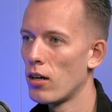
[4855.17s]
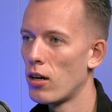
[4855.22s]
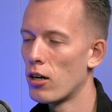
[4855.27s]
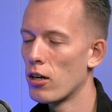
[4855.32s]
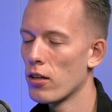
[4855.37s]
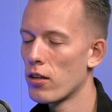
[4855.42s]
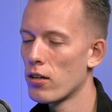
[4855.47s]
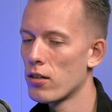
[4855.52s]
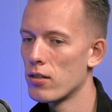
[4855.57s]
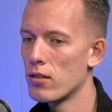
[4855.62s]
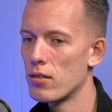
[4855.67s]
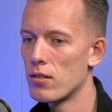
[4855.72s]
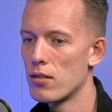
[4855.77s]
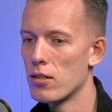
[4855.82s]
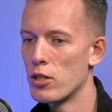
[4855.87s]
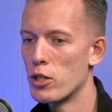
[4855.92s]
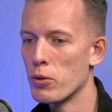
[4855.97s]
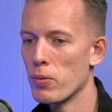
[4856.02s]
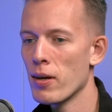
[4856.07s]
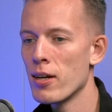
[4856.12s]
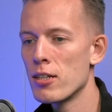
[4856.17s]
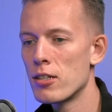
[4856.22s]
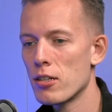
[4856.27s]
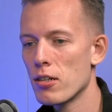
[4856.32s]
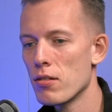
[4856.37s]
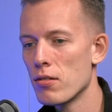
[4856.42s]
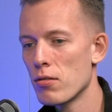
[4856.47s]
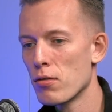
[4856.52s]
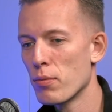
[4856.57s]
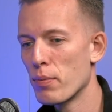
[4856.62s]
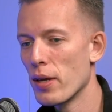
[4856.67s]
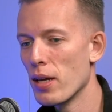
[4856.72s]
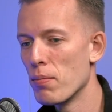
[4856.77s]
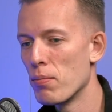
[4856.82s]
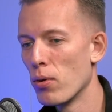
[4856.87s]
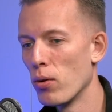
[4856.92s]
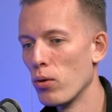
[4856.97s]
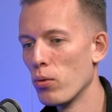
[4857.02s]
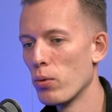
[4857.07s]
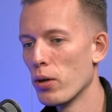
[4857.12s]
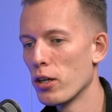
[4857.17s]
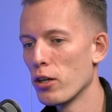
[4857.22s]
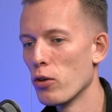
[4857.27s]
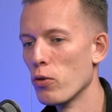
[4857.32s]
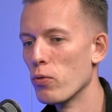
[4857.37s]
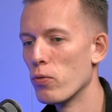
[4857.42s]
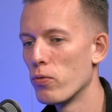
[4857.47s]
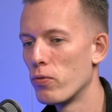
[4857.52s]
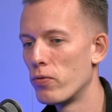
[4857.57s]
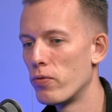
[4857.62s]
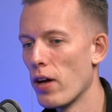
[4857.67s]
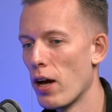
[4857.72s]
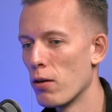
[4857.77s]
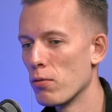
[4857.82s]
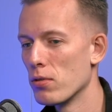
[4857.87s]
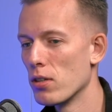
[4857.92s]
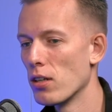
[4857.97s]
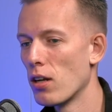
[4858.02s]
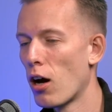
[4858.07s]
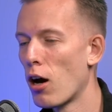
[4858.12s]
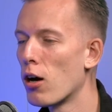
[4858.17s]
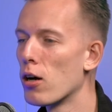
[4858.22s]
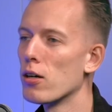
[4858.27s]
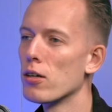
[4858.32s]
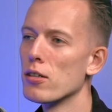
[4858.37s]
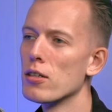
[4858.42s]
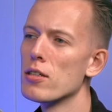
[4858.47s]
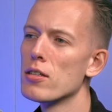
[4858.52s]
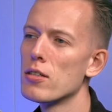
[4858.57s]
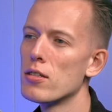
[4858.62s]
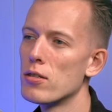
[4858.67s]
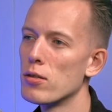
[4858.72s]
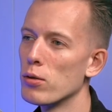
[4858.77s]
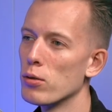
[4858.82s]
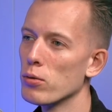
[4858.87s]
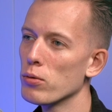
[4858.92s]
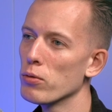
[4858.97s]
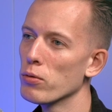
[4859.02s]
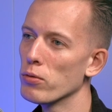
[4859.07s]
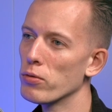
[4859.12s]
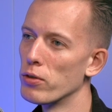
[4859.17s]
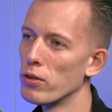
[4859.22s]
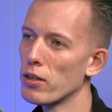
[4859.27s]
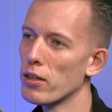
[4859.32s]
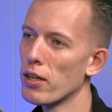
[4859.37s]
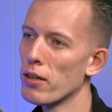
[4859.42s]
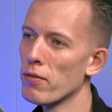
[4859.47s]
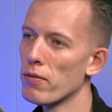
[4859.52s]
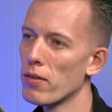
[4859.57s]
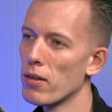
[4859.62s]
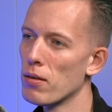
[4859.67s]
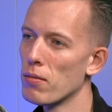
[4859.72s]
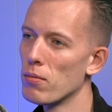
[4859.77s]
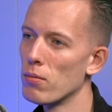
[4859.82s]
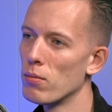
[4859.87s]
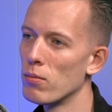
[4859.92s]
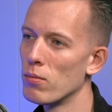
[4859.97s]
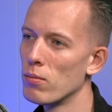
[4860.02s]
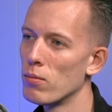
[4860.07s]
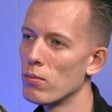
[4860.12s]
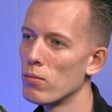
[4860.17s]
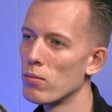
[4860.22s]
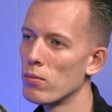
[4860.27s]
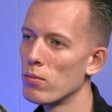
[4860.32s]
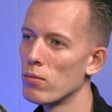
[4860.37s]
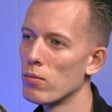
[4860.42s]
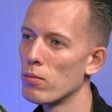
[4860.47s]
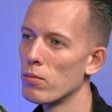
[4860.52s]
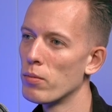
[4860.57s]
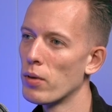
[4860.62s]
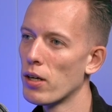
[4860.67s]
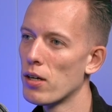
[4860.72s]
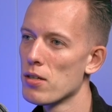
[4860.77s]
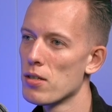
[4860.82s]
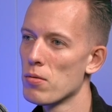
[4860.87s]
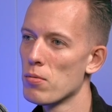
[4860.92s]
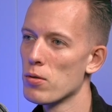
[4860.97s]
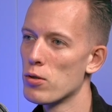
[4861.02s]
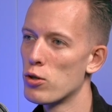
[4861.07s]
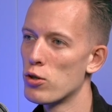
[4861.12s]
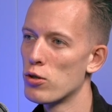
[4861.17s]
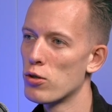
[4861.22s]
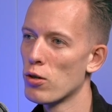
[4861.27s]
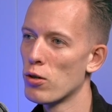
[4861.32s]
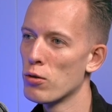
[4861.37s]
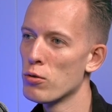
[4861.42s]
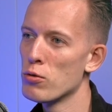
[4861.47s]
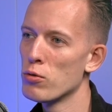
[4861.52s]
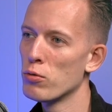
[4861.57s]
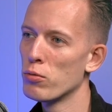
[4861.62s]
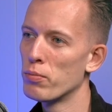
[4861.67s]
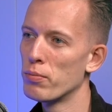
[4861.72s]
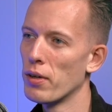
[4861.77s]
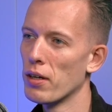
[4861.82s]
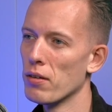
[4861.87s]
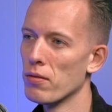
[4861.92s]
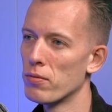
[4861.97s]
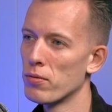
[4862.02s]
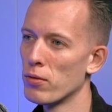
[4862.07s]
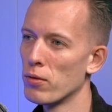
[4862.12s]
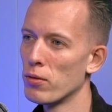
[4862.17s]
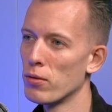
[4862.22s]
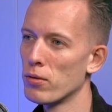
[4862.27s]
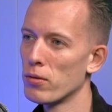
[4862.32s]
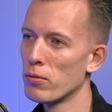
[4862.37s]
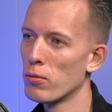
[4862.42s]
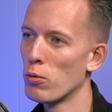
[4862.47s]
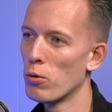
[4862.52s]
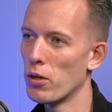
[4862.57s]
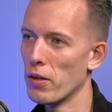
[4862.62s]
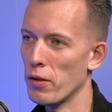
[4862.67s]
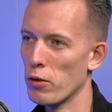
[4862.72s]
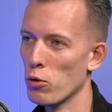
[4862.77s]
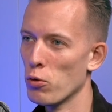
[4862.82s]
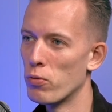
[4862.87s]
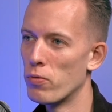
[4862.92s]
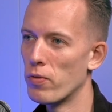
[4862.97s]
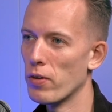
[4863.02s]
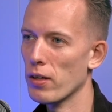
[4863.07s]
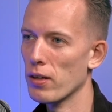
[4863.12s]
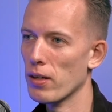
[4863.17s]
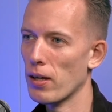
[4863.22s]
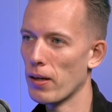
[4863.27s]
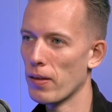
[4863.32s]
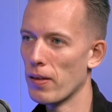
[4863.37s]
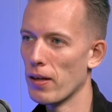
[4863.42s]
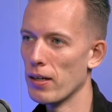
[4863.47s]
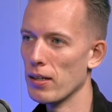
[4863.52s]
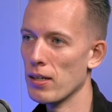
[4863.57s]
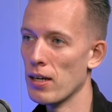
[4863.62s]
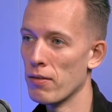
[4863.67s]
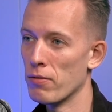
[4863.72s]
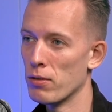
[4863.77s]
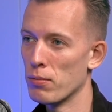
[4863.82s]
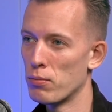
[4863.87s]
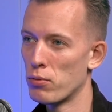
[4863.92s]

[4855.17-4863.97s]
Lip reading: Are there situations or people where you found it hard to forgive them because it was so painful, or you feel like they never